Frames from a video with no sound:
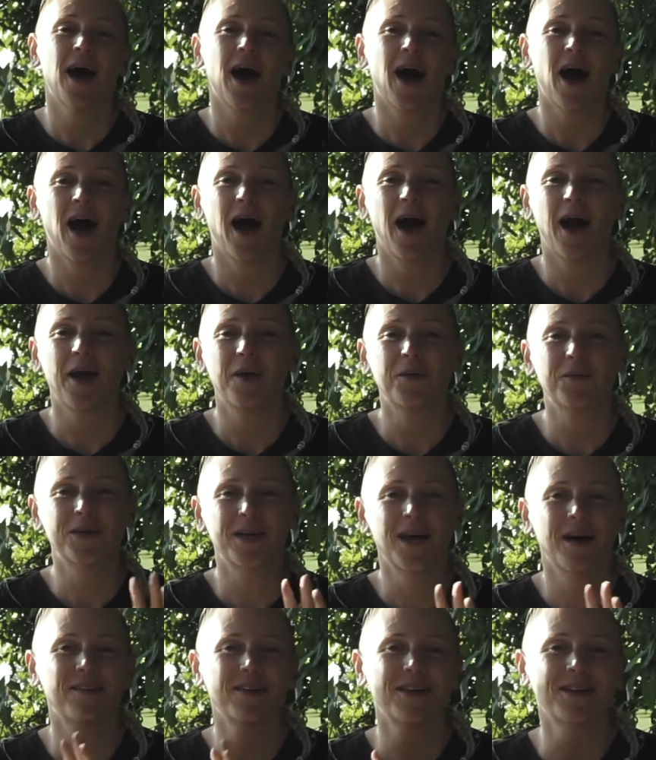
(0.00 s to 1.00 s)
I would
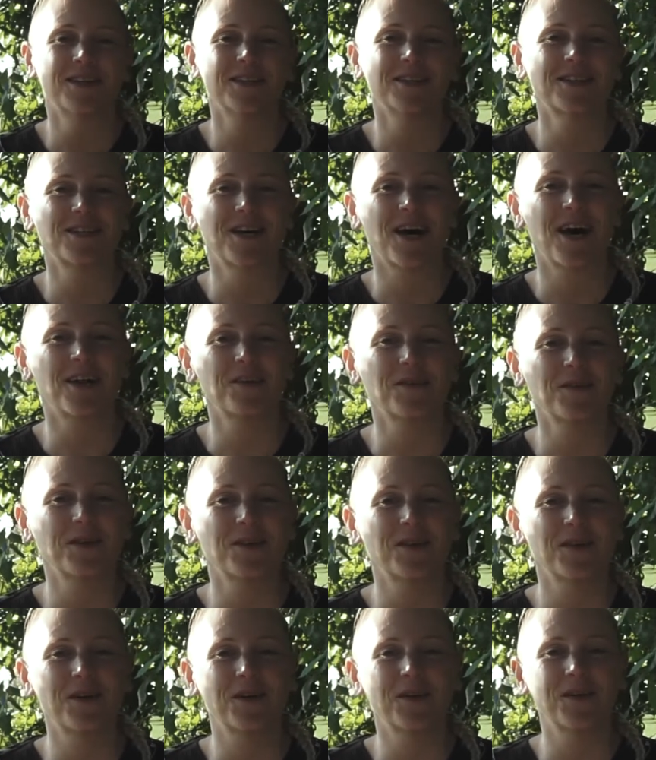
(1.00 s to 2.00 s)
have a little chat
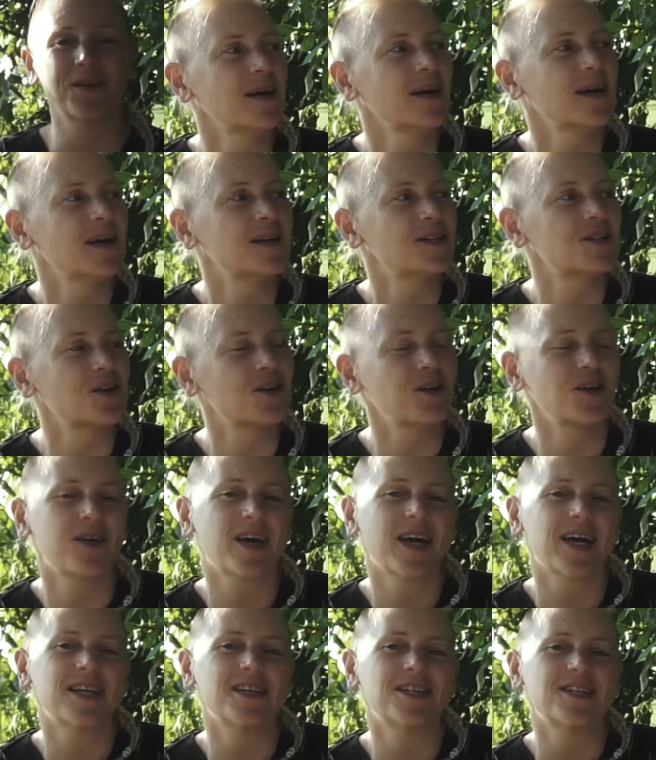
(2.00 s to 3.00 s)
with you so you
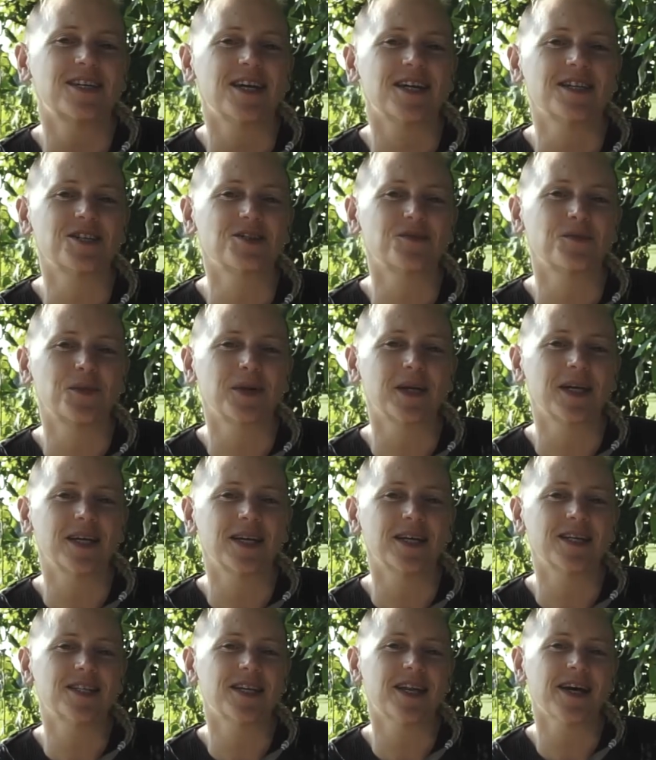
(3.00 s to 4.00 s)
get a sense of what it
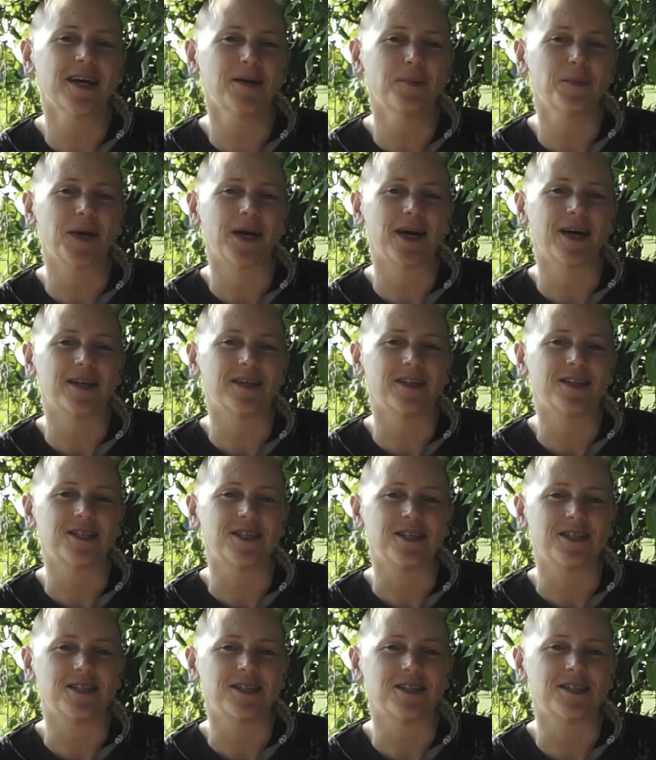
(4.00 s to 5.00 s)
is like behind the
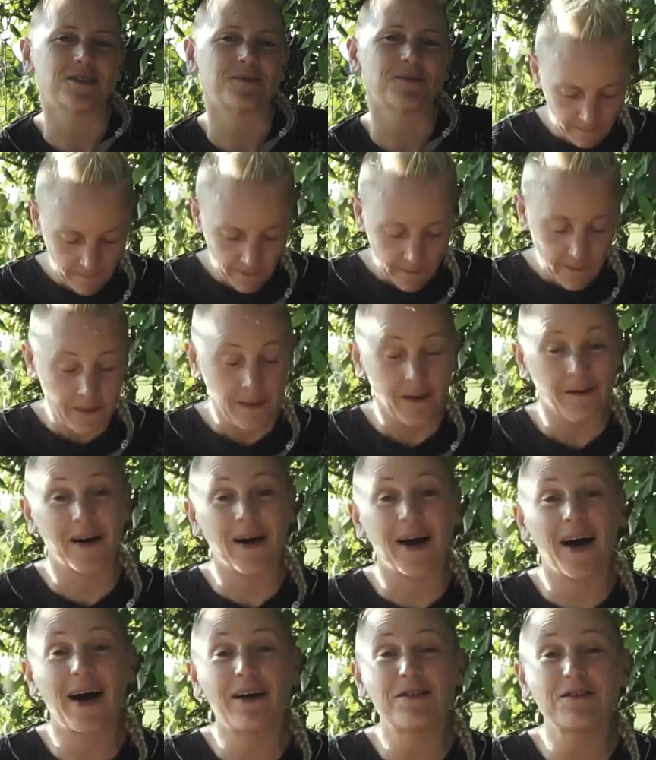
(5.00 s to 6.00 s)
scenes. Now
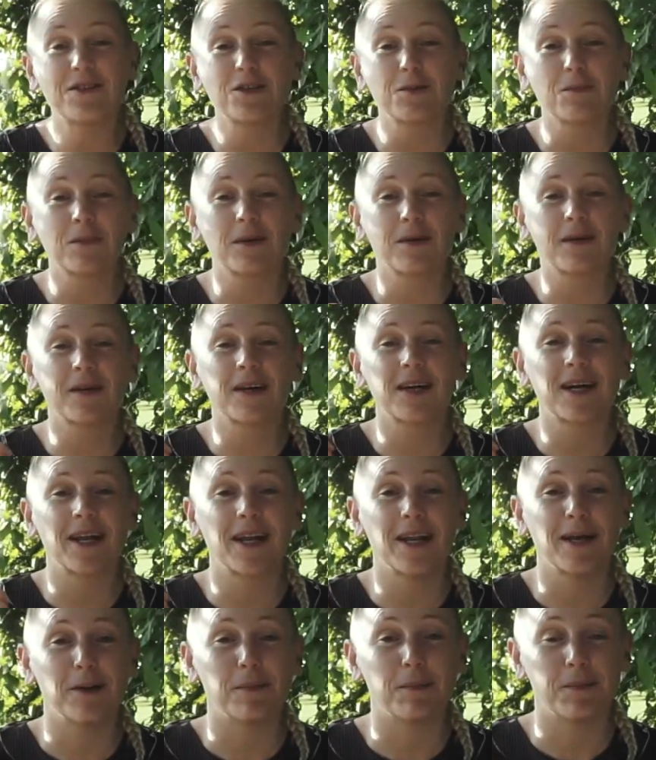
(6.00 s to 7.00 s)
I have some
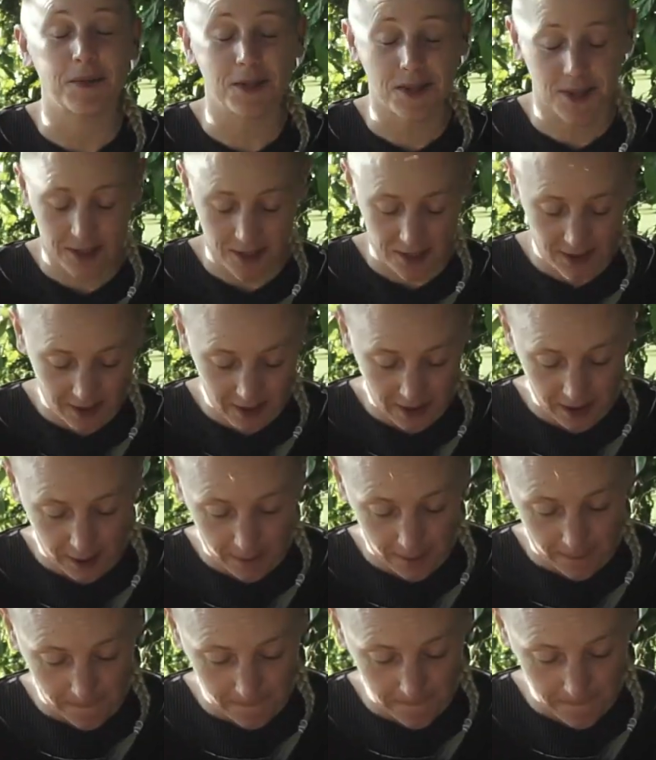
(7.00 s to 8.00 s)
clips
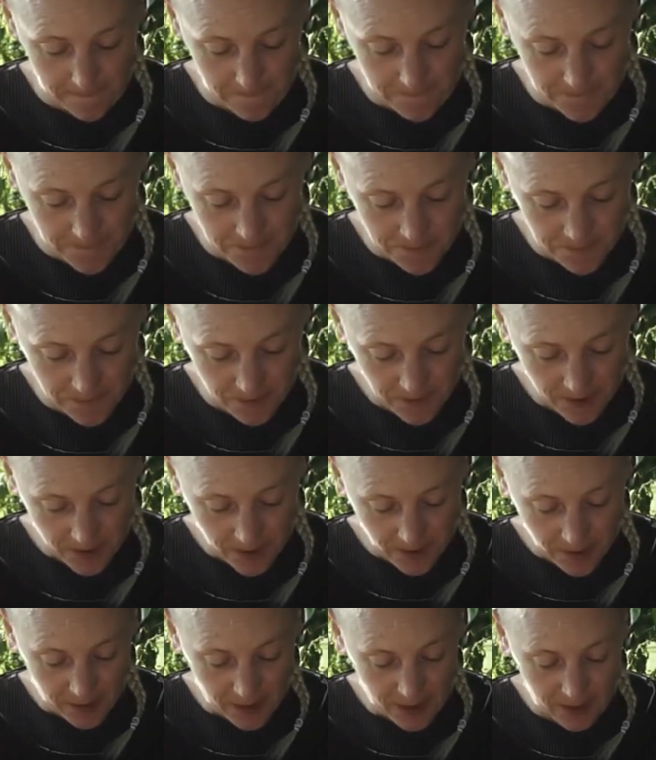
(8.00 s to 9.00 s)
that
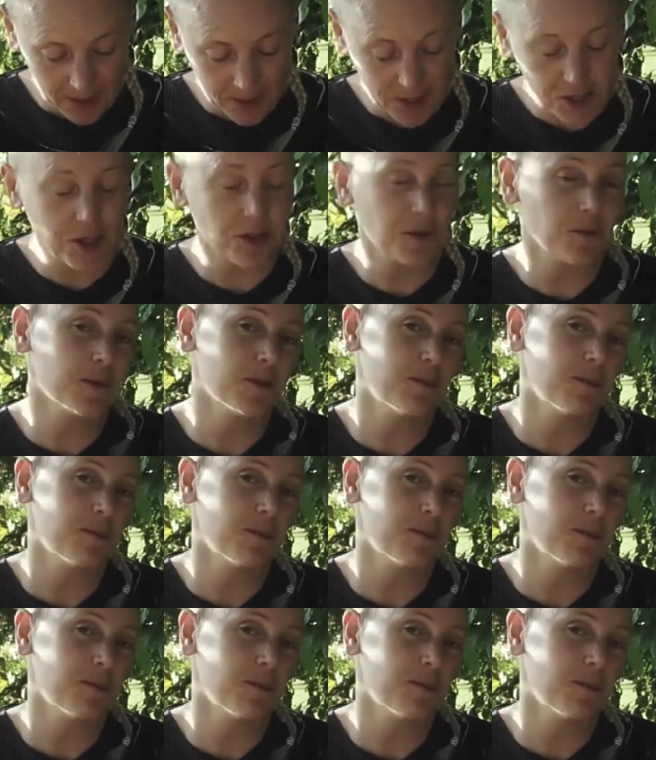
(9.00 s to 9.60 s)
I took with